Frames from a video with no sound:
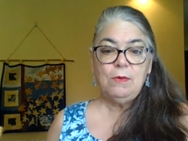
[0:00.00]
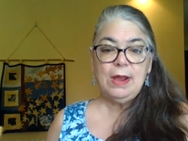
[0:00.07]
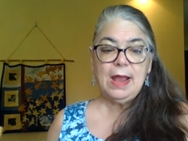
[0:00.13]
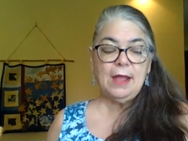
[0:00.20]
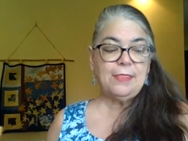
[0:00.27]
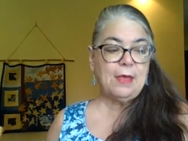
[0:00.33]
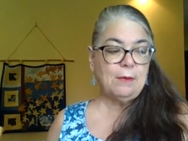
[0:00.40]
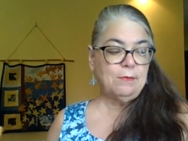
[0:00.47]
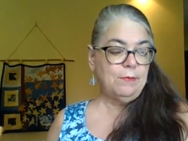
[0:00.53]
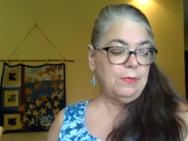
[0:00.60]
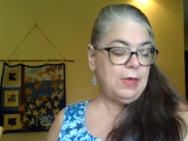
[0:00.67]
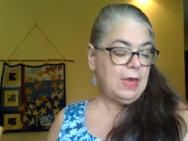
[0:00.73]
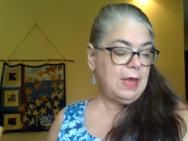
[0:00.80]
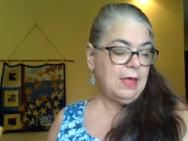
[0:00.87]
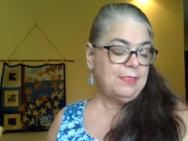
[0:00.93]
we got that
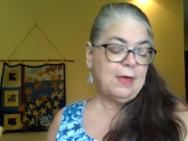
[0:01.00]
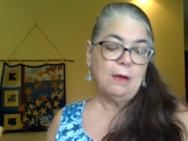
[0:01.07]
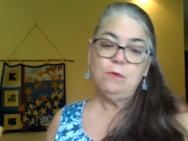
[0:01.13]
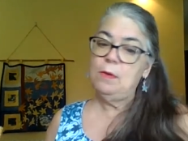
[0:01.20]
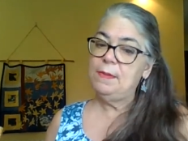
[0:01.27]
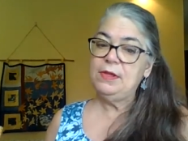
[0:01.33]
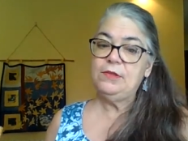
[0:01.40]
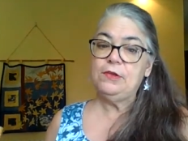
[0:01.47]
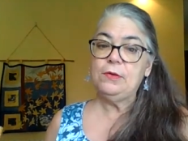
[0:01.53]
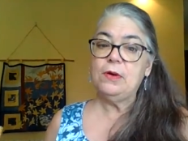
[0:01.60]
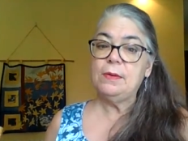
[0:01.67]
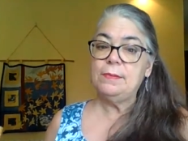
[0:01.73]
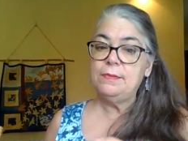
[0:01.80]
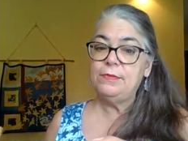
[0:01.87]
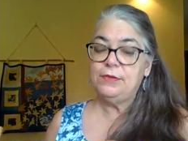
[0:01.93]
he got that woman to
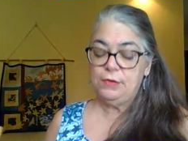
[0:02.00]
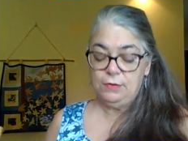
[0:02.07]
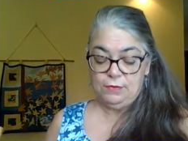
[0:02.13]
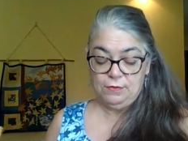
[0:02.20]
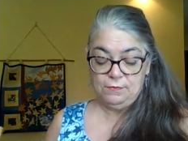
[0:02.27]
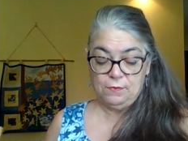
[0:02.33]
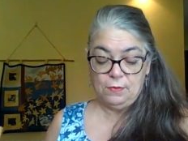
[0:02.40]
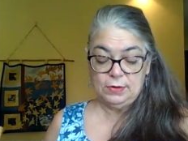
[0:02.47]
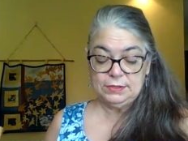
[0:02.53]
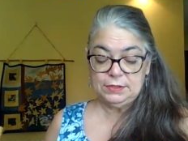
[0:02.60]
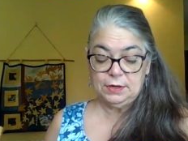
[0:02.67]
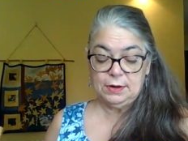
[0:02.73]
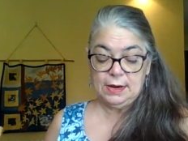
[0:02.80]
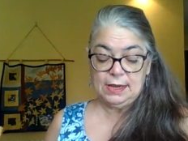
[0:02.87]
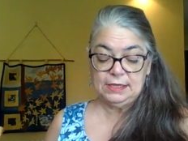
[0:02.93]
uh, to divorce
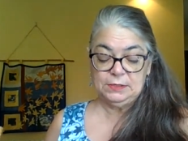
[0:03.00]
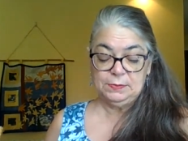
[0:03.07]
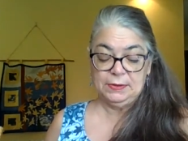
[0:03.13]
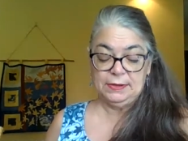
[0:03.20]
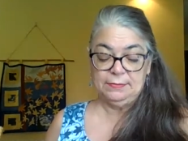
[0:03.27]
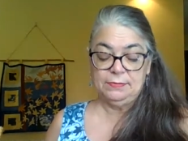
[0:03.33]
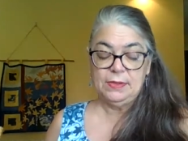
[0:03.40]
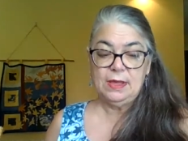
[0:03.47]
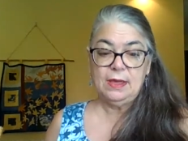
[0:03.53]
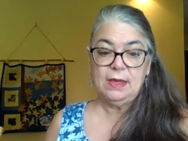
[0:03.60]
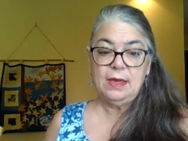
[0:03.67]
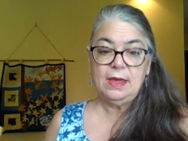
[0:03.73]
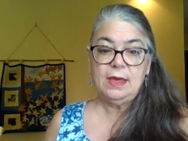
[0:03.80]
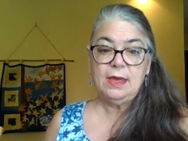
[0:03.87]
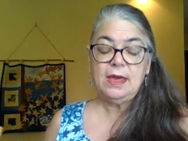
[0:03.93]
her husband.
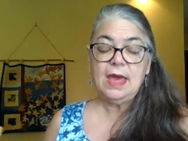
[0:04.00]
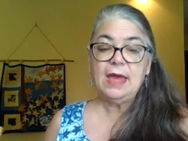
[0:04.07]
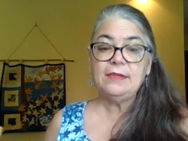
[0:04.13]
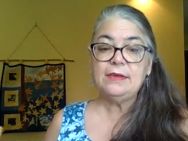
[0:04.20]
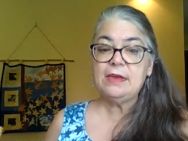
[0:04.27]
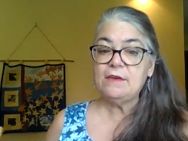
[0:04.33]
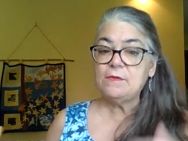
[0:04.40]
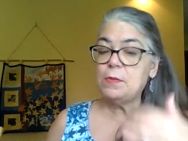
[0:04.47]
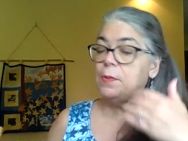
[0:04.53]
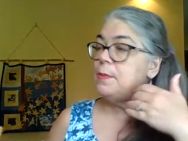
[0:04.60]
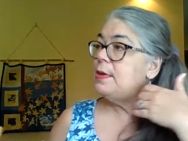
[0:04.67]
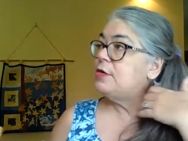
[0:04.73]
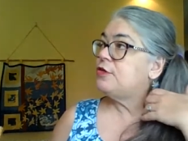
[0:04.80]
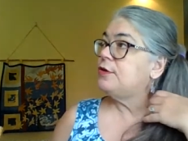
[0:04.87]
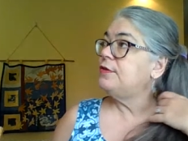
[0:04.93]
He had to give her
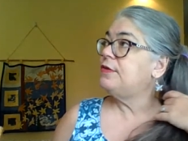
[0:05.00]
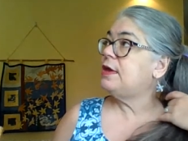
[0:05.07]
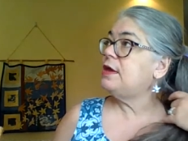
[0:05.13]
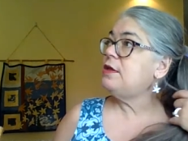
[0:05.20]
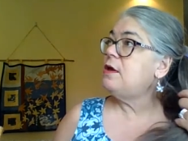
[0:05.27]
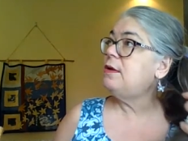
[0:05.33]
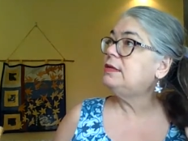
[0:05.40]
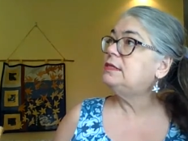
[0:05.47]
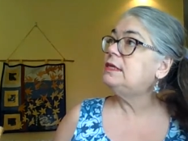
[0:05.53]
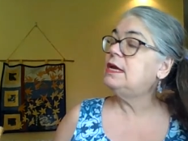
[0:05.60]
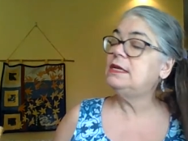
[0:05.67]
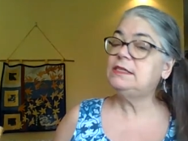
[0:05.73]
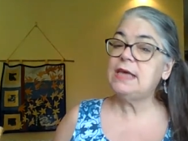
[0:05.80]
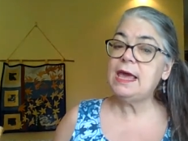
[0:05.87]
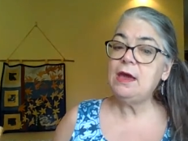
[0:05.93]
permission and say, you know, it's
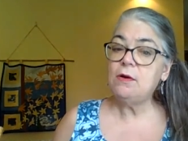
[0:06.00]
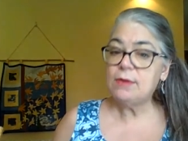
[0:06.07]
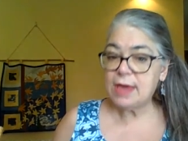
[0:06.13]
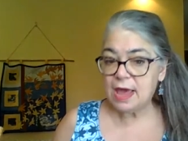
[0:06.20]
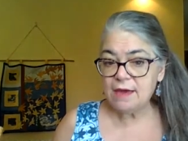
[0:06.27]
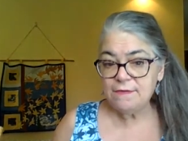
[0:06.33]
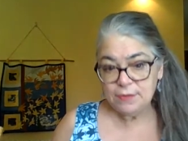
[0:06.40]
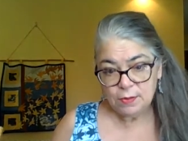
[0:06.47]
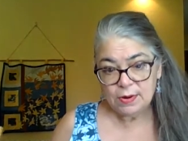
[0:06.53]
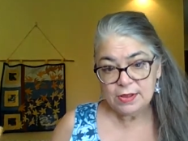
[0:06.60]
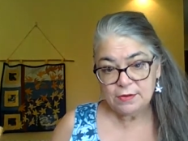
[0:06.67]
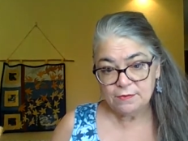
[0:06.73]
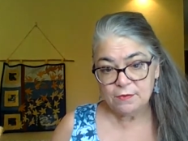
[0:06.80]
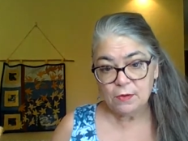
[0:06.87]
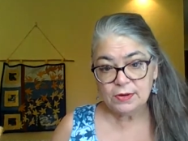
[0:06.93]
it's a okay if you
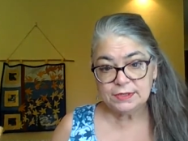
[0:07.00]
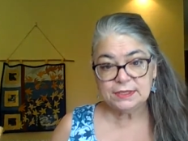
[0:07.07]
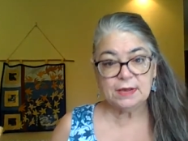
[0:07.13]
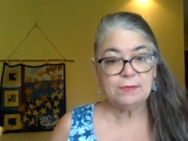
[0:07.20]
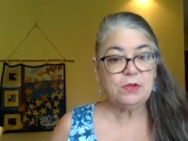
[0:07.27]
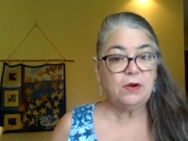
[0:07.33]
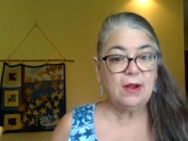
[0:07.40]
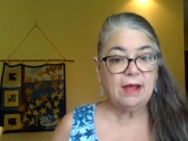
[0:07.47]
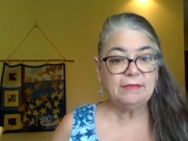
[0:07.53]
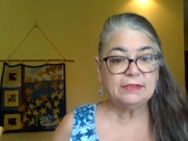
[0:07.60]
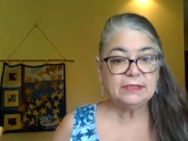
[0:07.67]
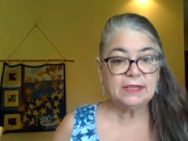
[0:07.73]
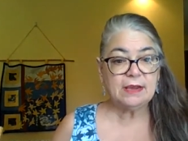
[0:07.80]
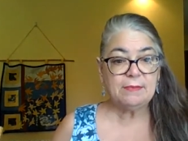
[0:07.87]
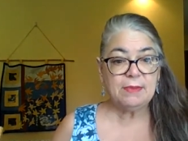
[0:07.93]
want to divorce him. You don't have
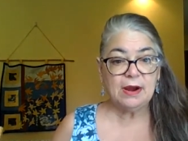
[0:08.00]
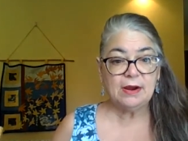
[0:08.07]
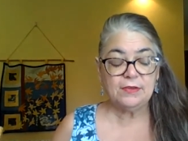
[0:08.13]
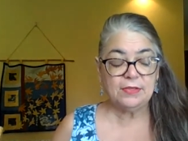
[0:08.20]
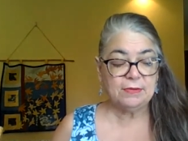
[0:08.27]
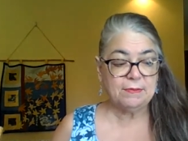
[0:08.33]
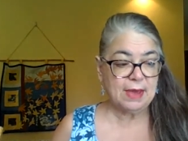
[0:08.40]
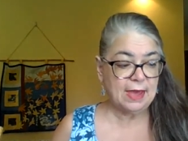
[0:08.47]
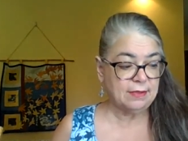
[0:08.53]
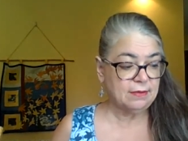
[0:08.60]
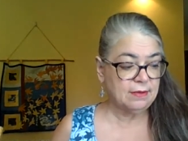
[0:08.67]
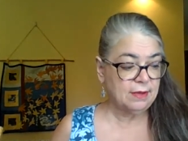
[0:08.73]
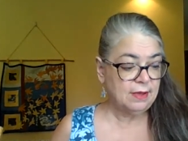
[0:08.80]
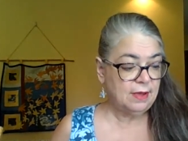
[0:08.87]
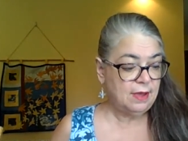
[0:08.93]
to stay married to the man.
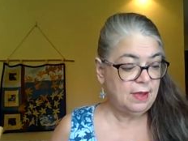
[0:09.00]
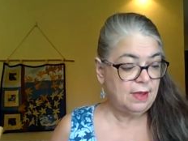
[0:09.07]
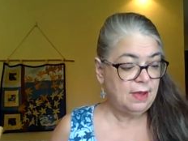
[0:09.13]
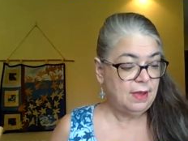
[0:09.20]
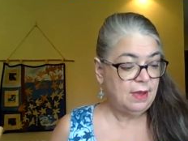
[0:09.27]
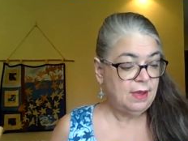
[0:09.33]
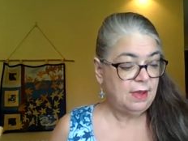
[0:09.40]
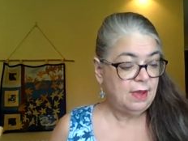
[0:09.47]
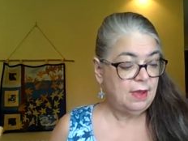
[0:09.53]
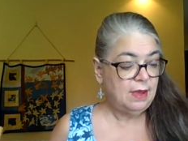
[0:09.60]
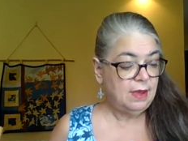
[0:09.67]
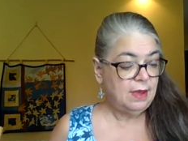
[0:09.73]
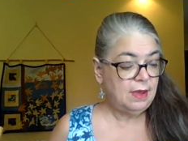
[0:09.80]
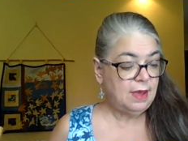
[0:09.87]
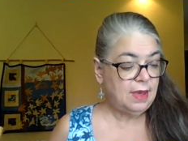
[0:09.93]

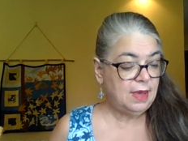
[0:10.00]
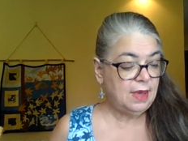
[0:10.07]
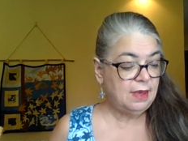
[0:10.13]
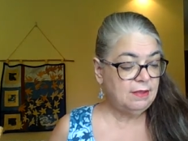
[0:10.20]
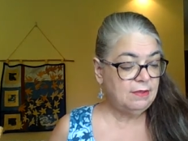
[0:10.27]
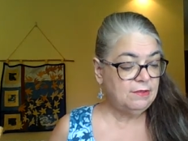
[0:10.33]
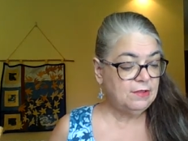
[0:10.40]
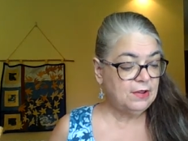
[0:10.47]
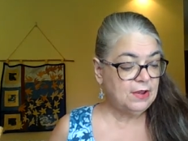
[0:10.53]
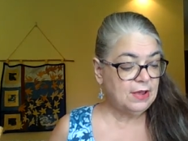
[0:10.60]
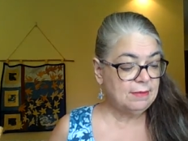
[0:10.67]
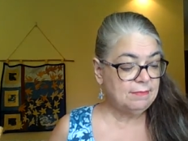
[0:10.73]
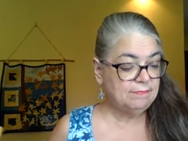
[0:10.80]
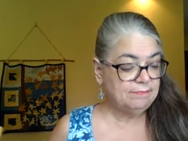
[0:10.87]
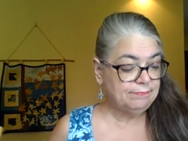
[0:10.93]
And
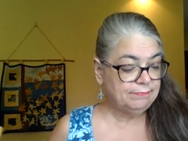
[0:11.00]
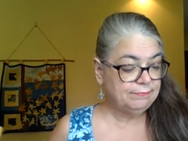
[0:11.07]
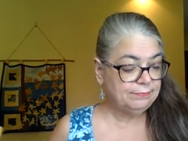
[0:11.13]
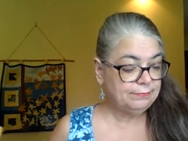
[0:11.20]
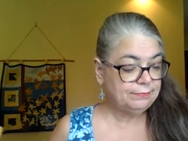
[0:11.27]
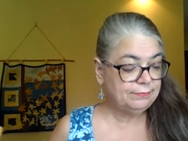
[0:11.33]
um,